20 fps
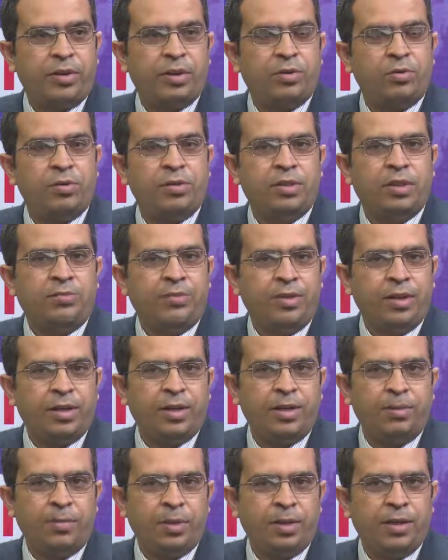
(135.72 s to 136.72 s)
will definitely
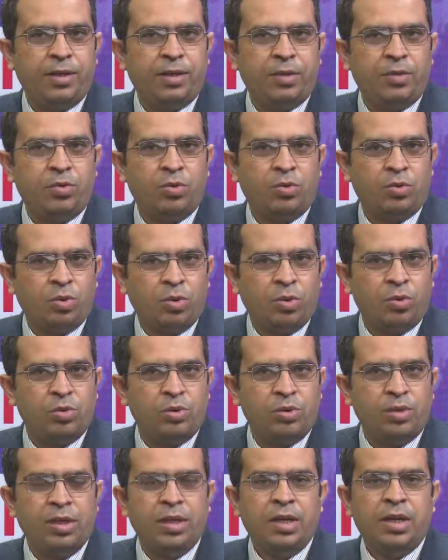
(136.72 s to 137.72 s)
play a good role
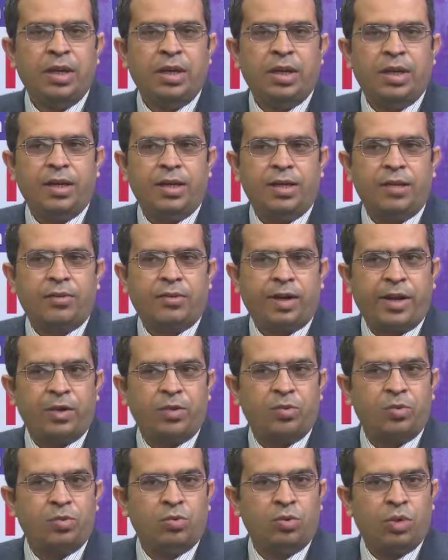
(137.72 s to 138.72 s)
in trying
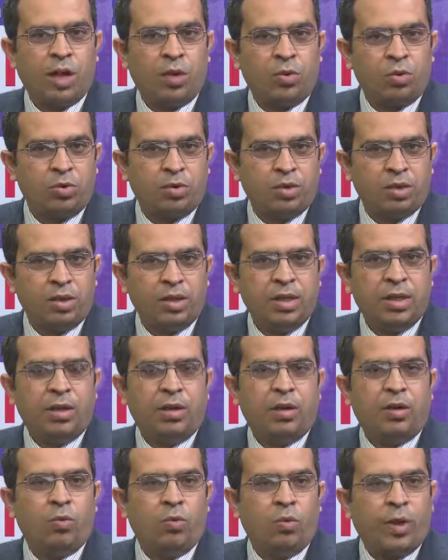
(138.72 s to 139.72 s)
to rule out
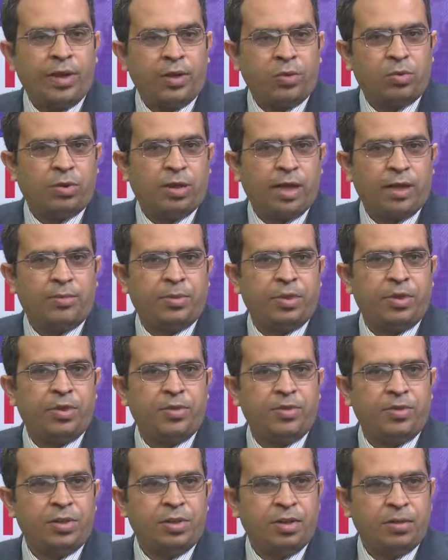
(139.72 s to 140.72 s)
white coat hypertension and